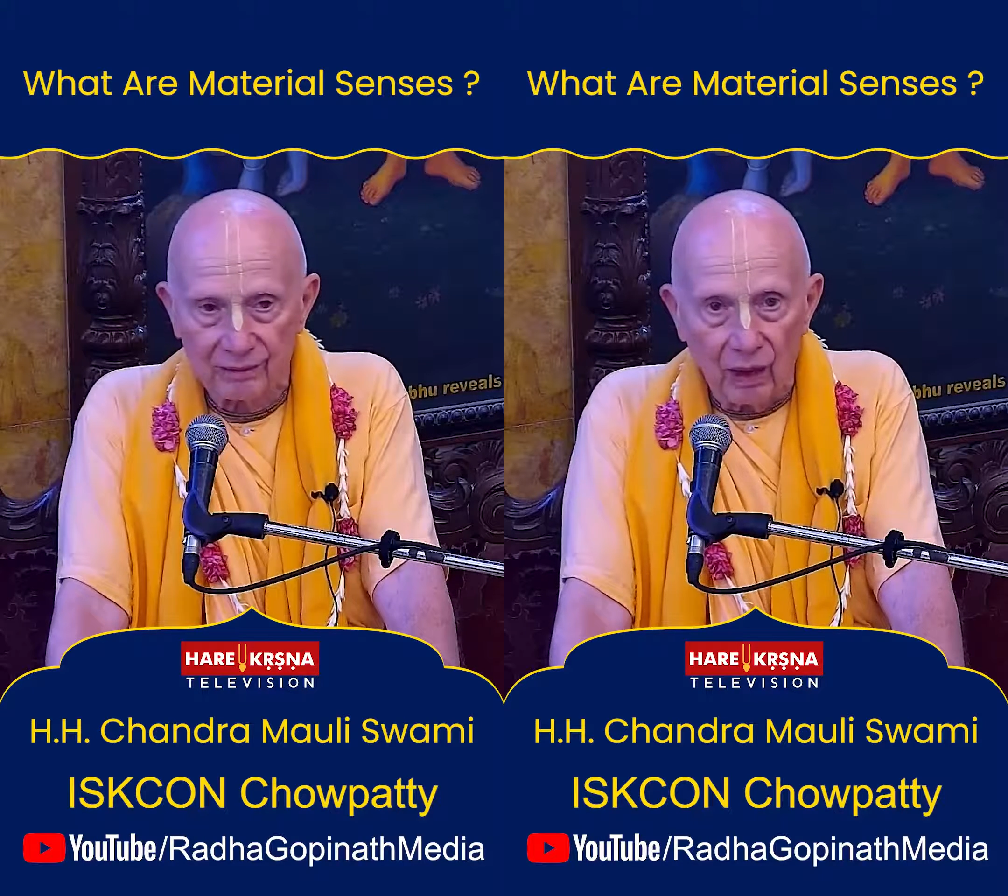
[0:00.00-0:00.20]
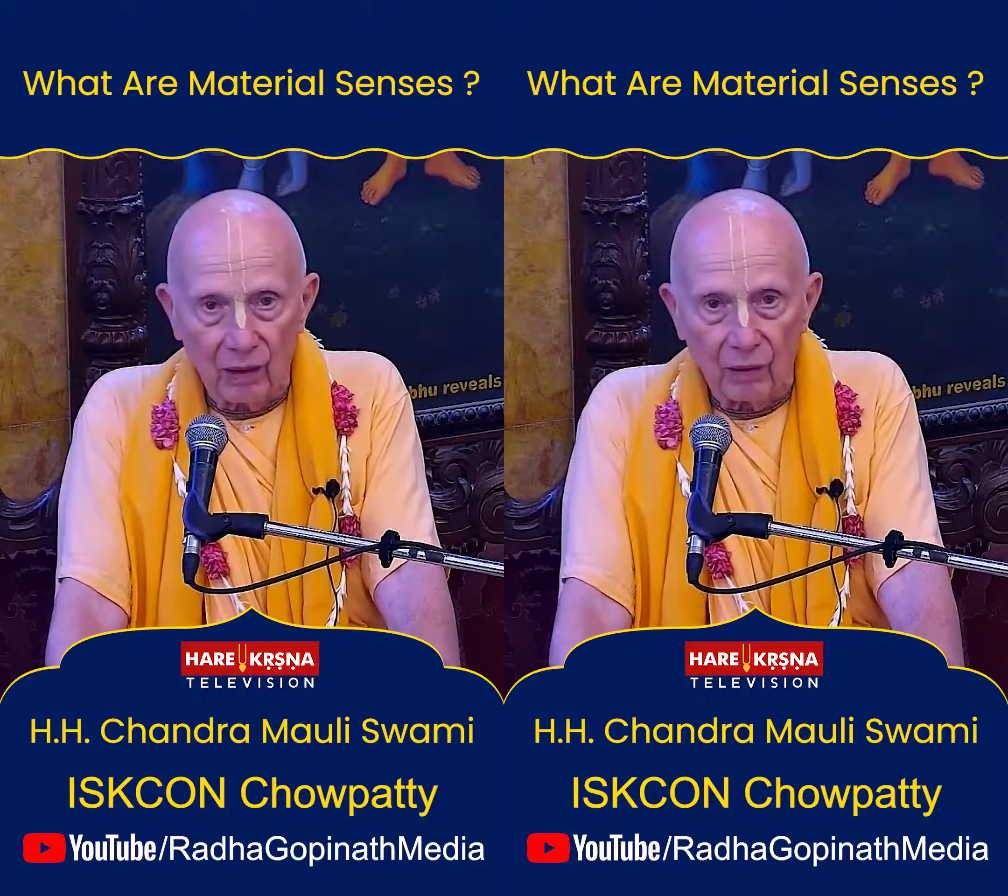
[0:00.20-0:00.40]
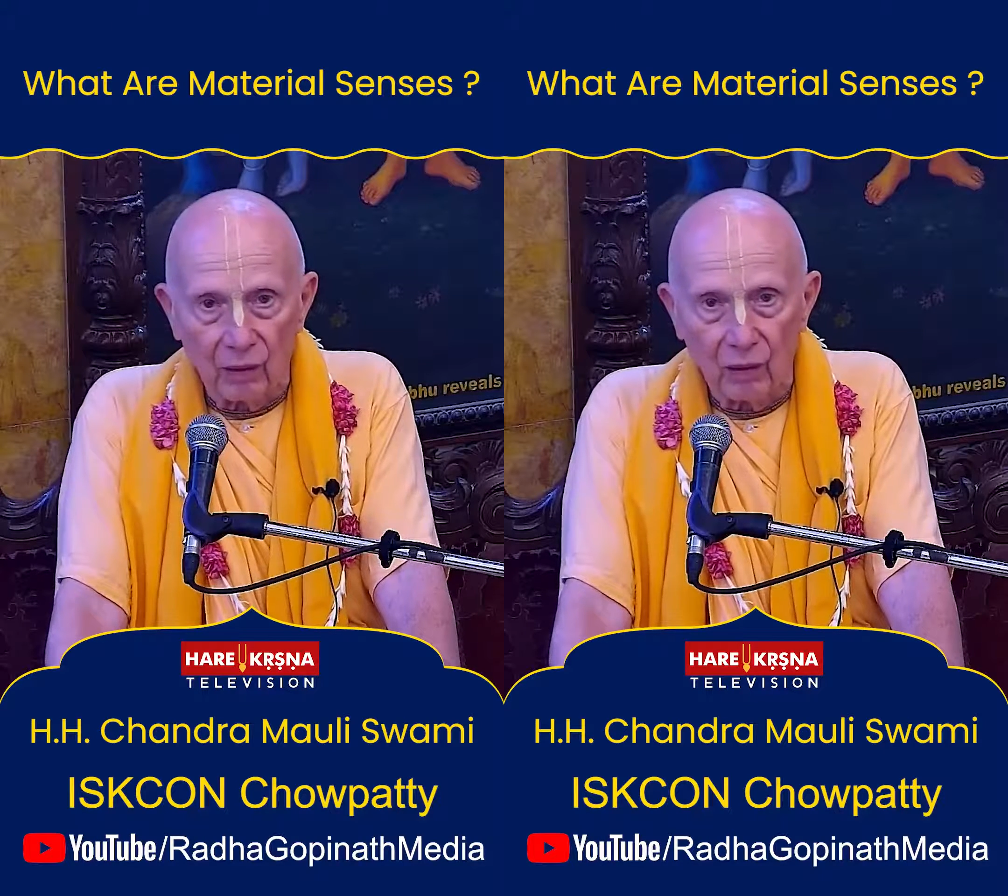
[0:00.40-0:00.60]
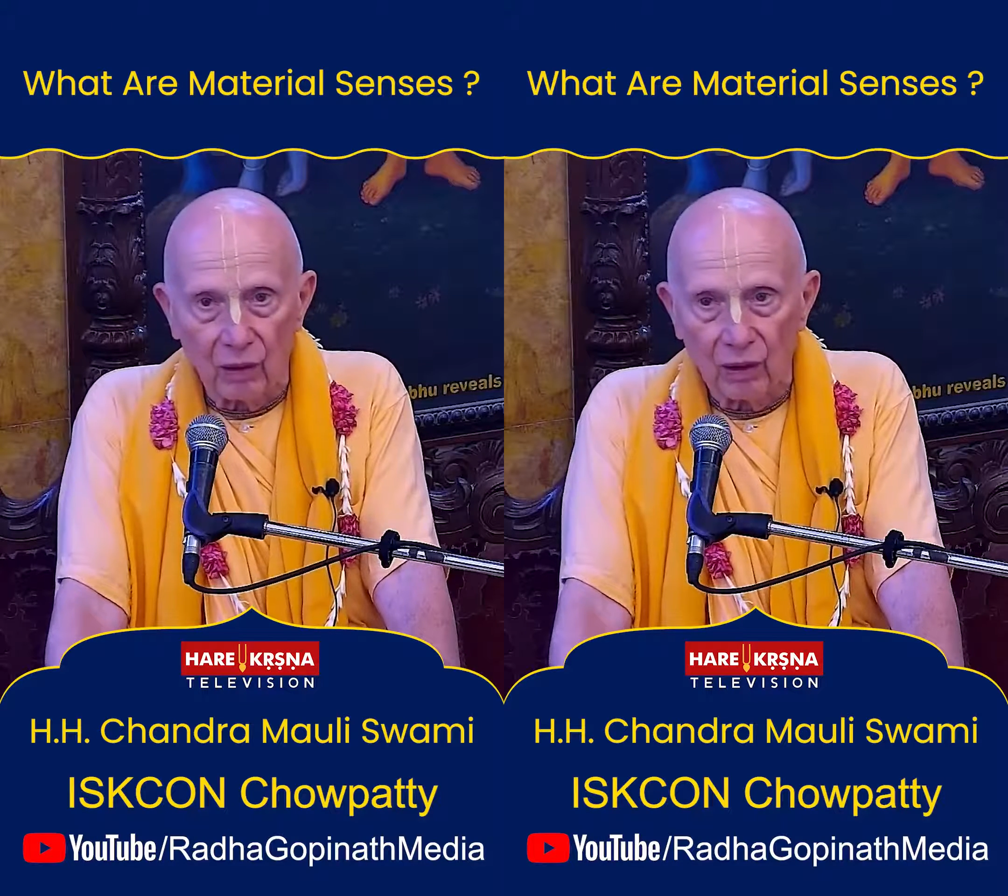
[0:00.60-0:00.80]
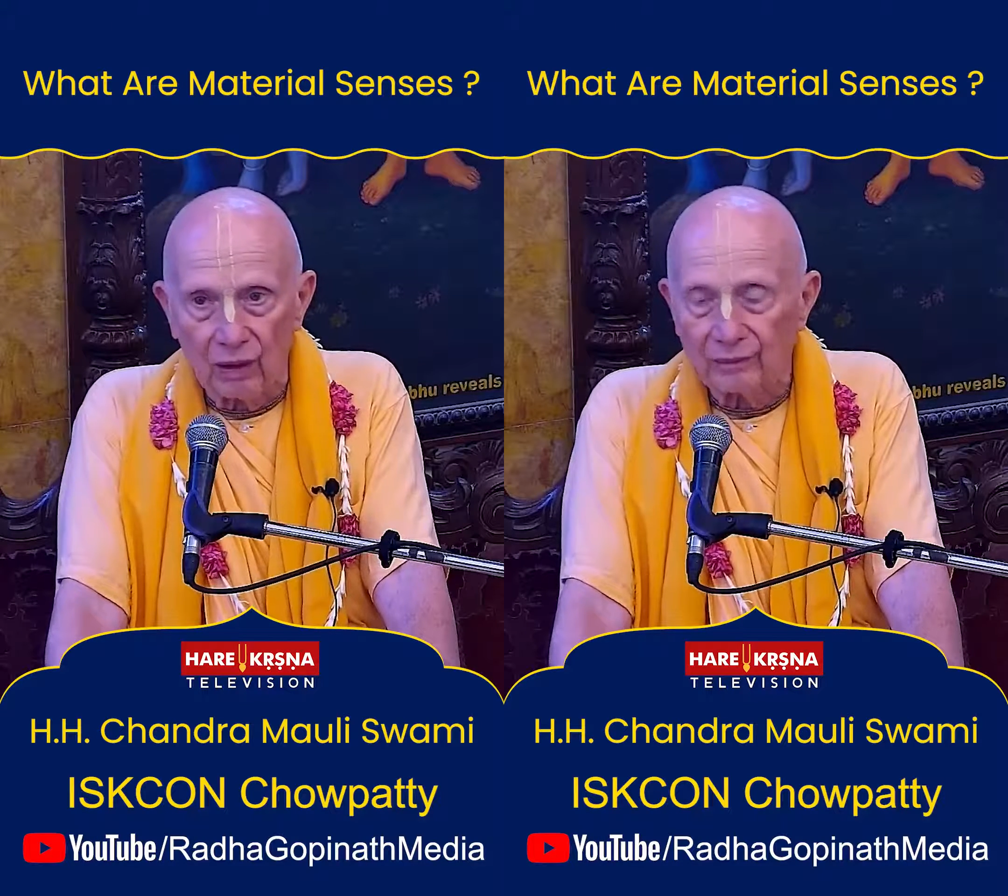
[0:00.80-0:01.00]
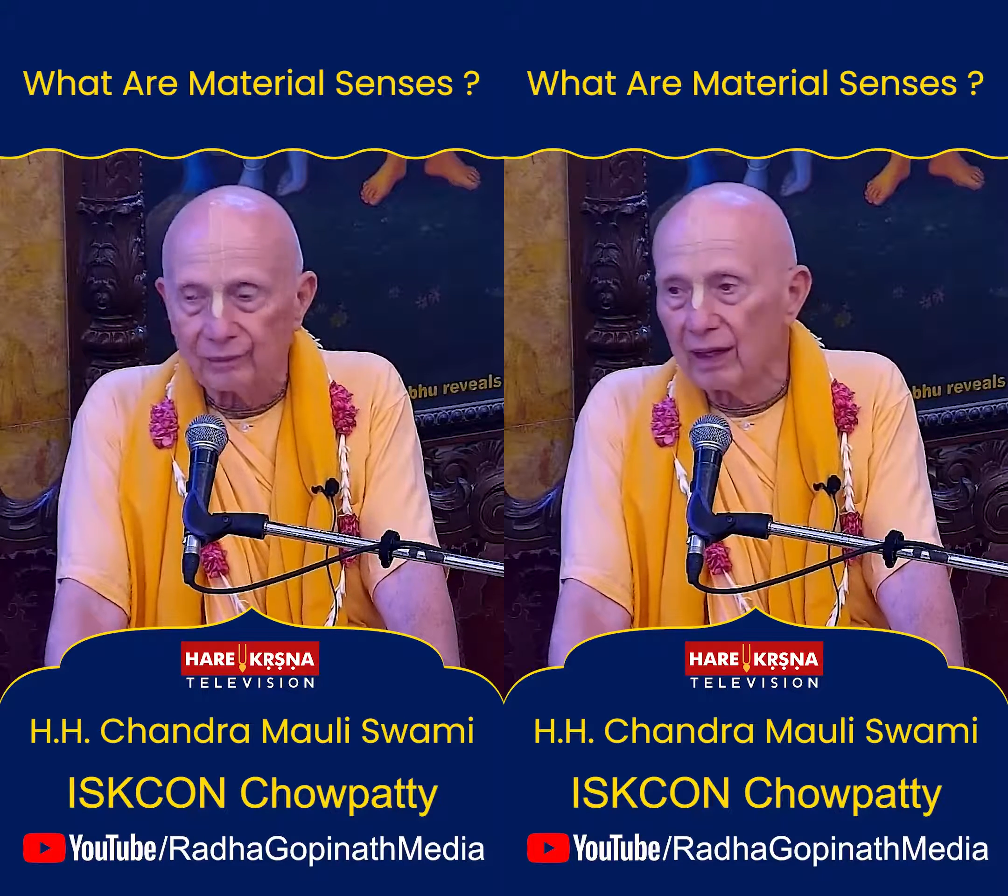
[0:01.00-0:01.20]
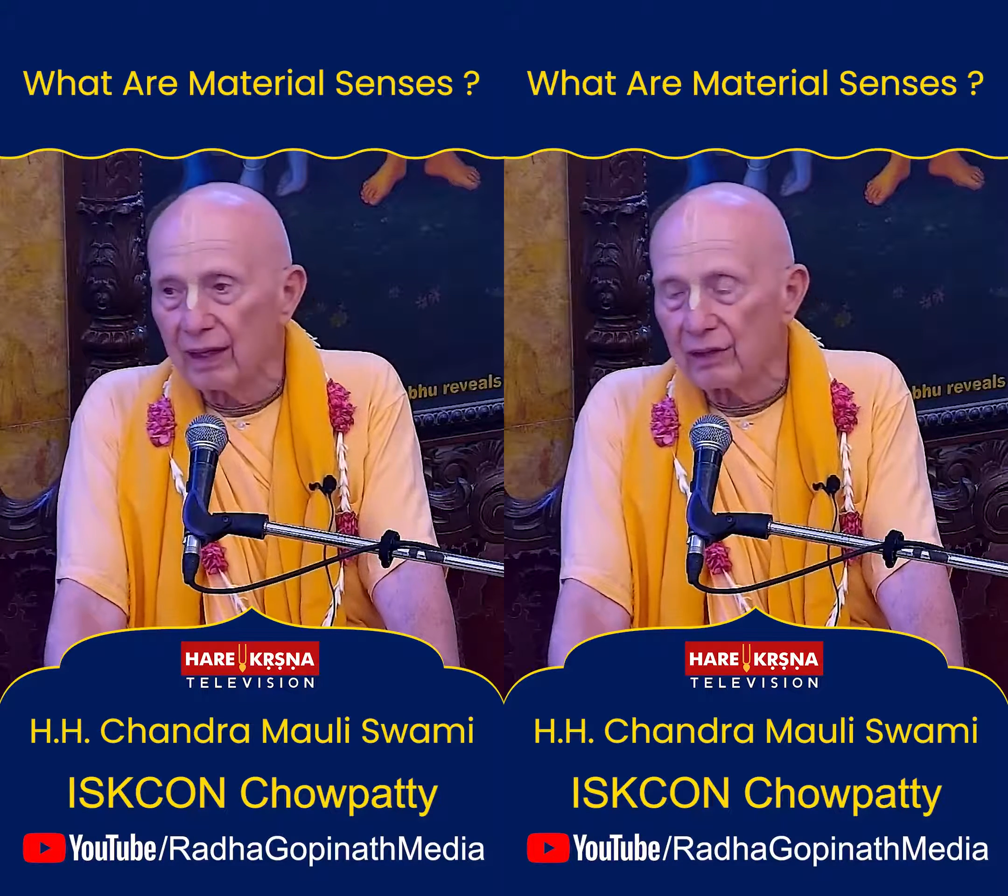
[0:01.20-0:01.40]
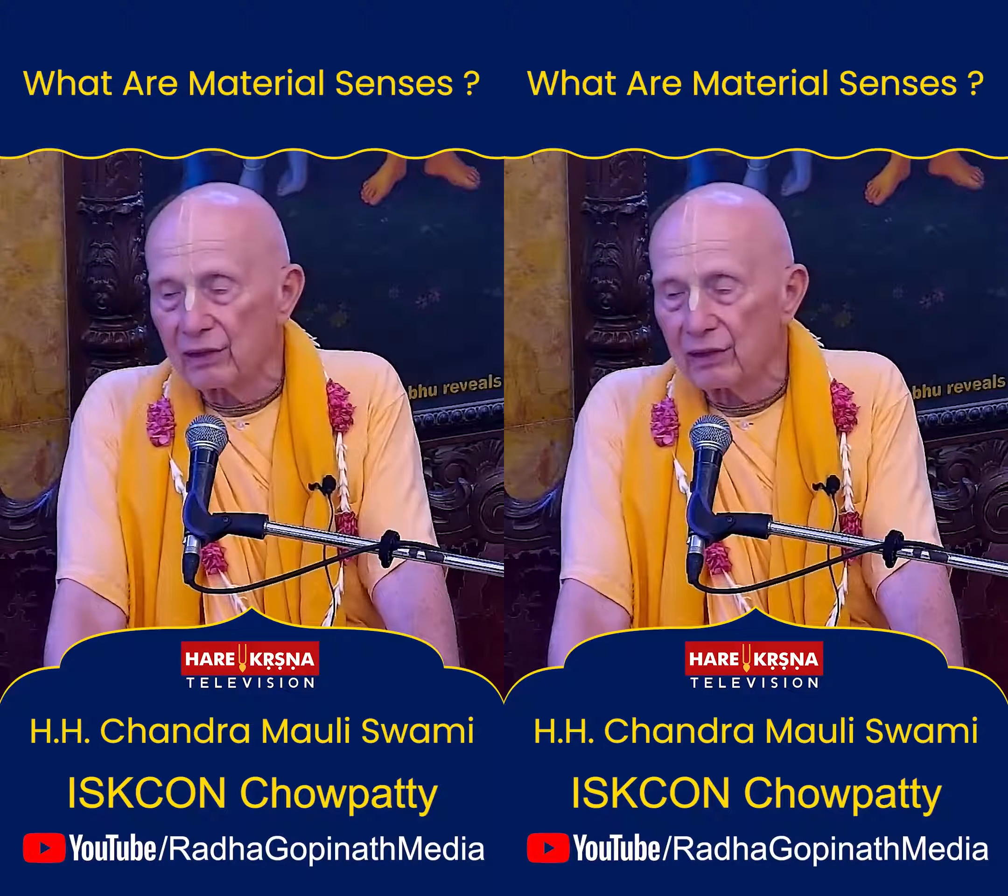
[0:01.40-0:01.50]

are all like